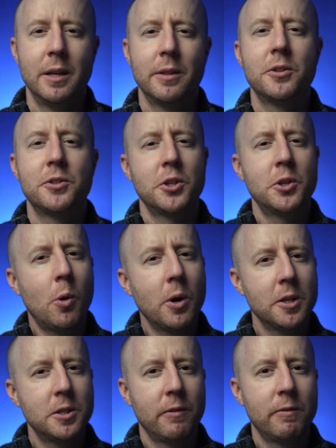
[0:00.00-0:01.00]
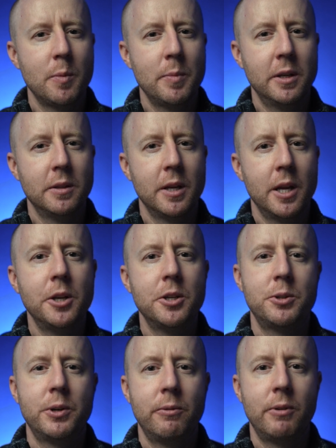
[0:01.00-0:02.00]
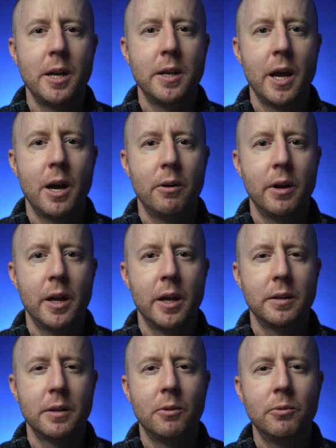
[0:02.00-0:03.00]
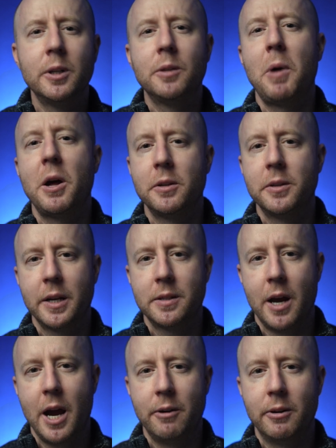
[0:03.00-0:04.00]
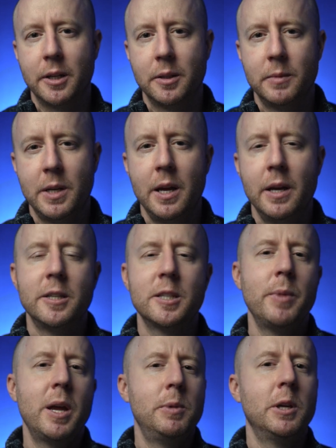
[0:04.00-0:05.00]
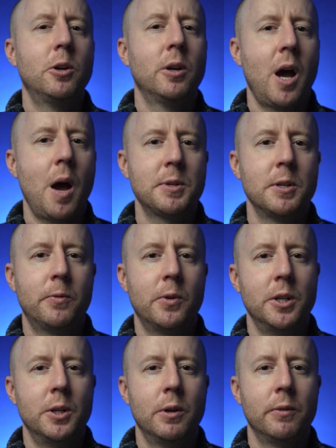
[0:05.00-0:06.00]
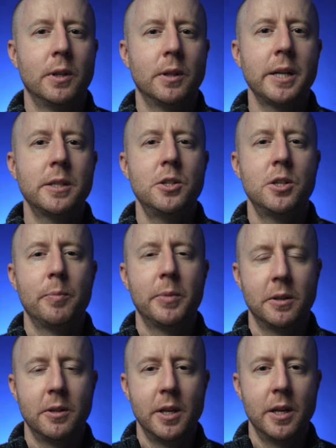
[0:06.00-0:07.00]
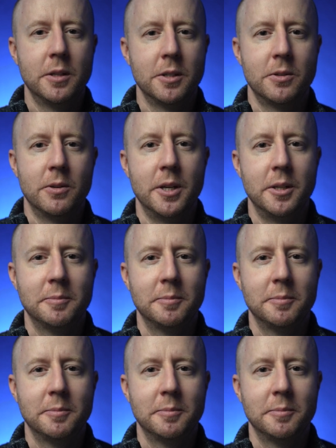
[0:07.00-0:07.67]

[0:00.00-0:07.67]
There's a shortage of them in the industry right now and a real bottleneck to hiring. This may be a good option for you if you'd like to jump into the industry.